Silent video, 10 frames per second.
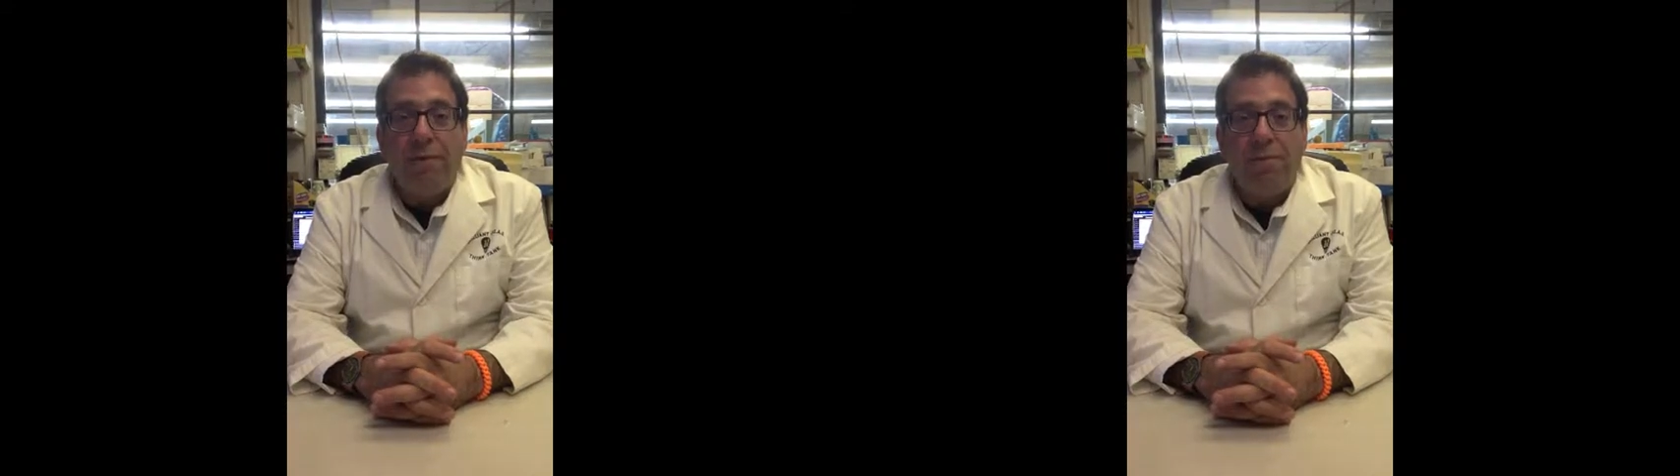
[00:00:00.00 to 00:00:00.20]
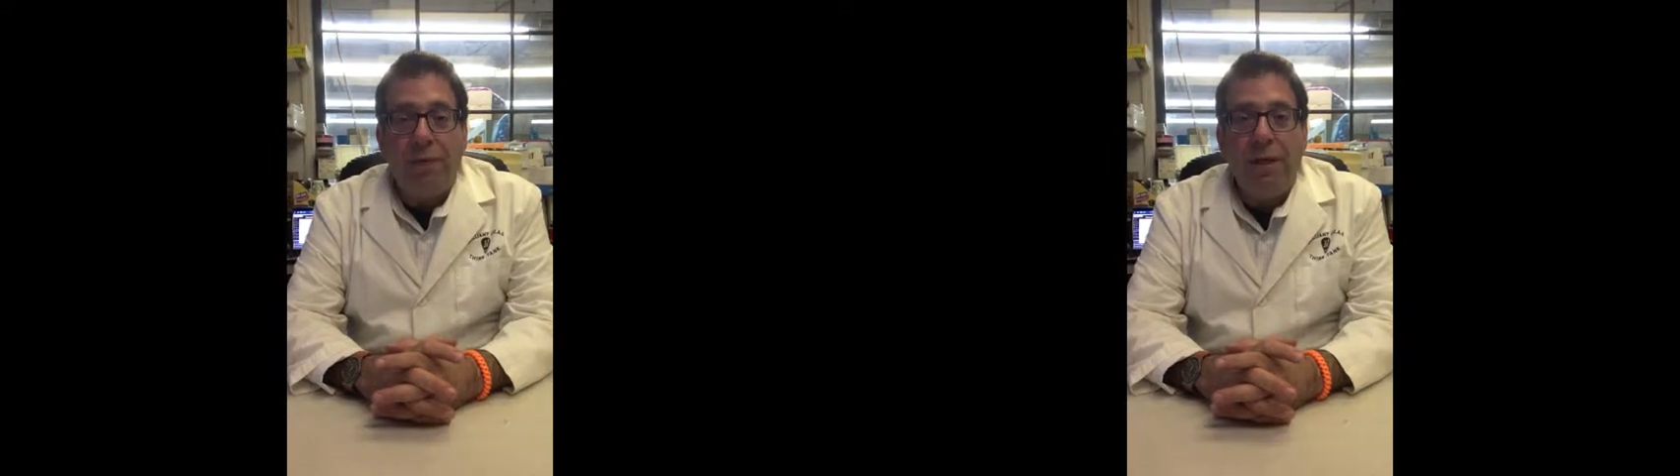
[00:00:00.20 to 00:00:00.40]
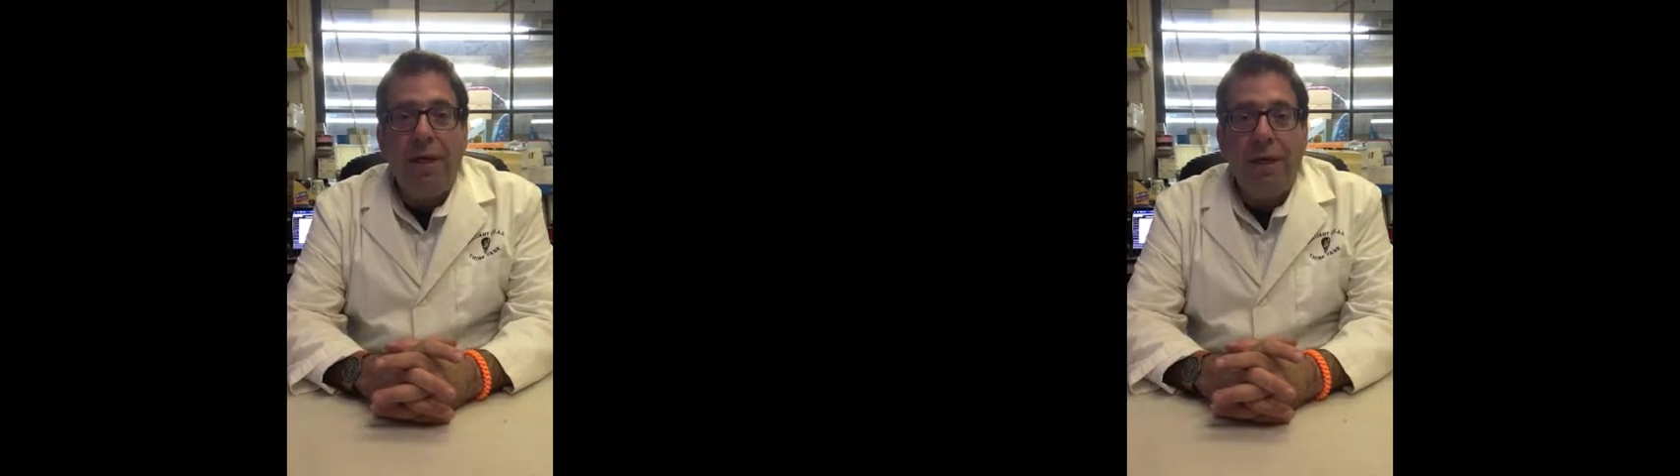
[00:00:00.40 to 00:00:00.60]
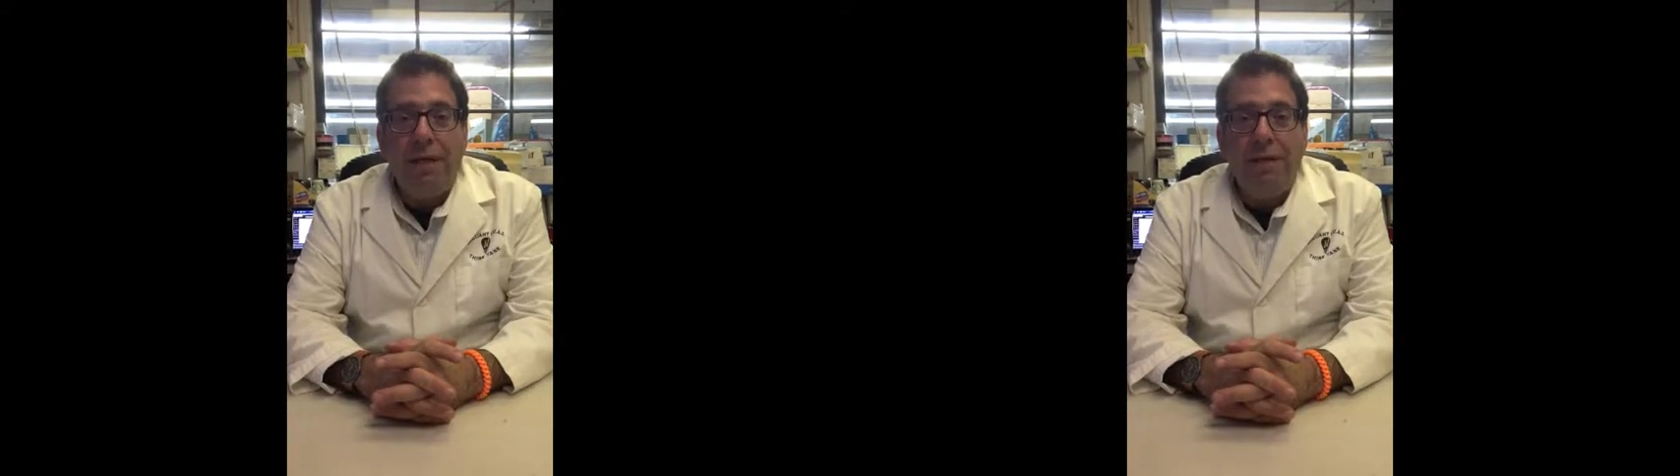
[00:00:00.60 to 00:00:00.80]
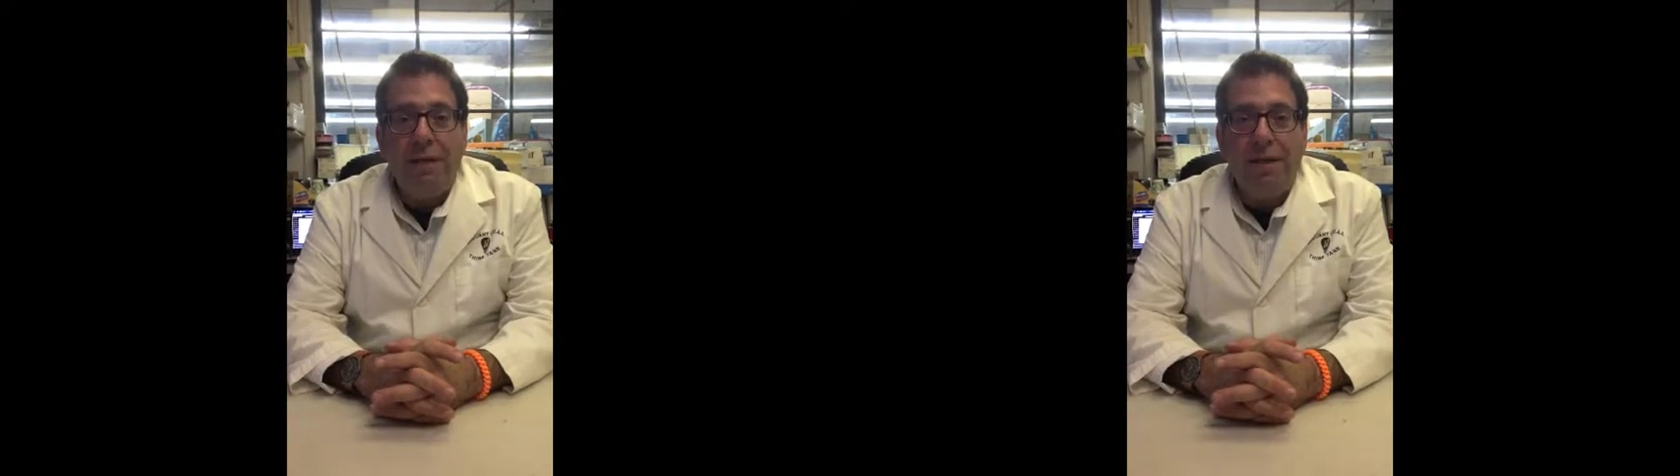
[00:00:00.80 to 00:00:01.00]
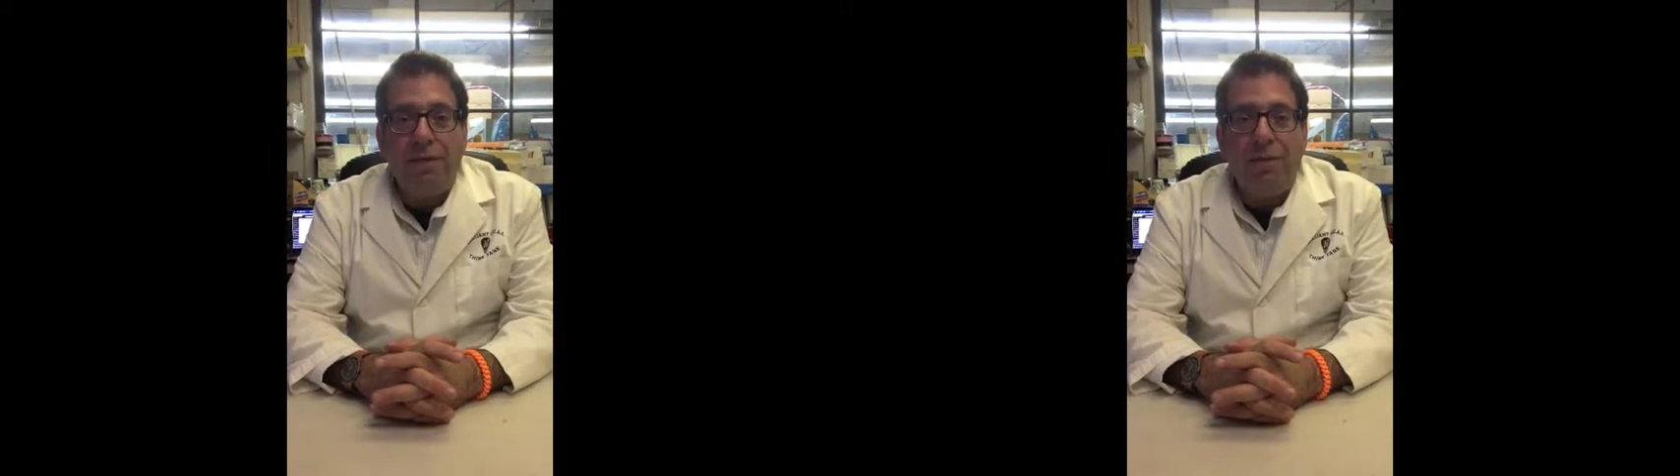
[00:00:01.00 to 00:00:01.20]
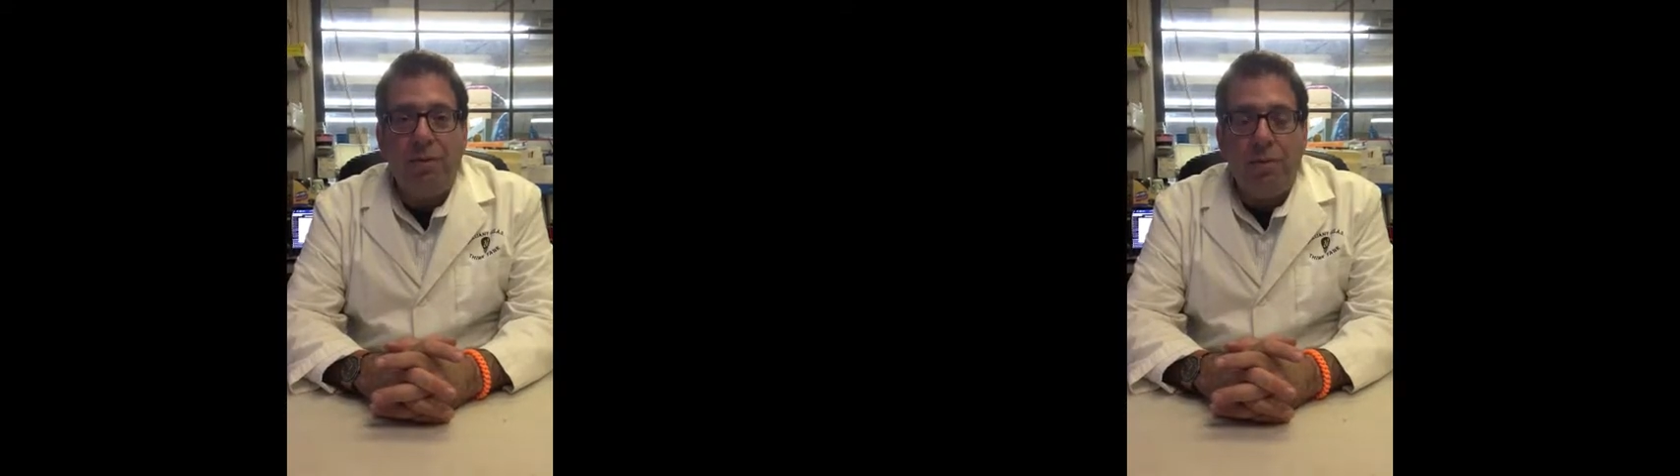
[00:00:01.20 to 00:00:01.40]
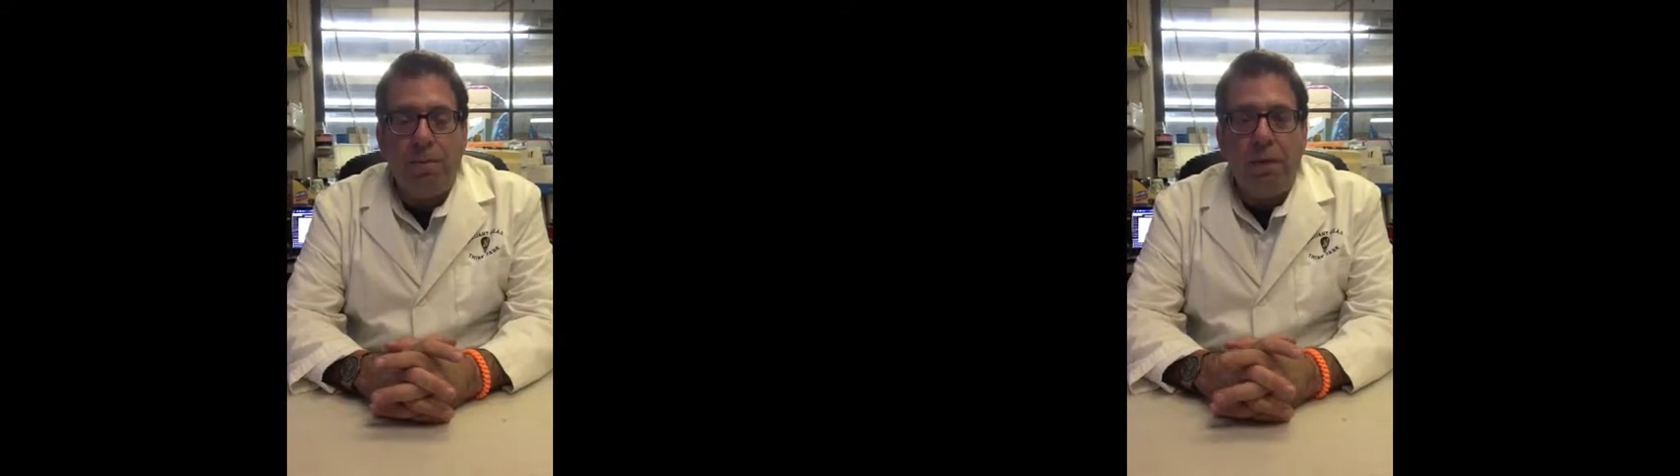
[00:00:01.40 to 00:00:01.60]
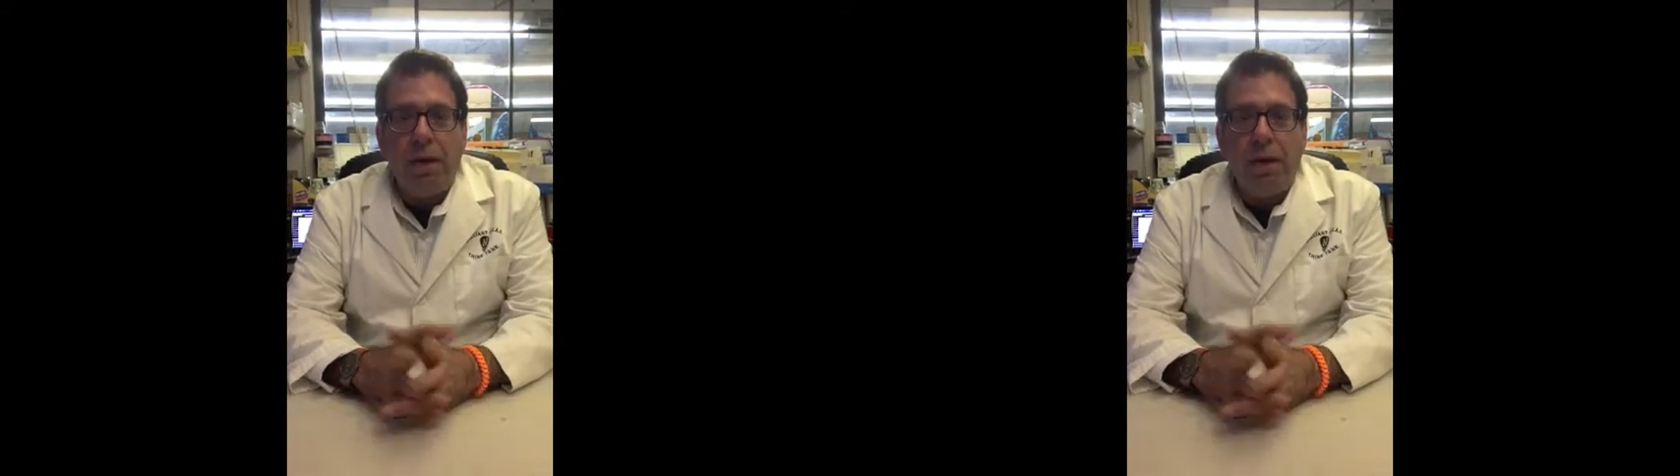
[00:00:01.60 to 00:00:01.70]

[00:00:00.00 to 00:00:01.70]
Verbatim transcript: Brilliant Ideas Group.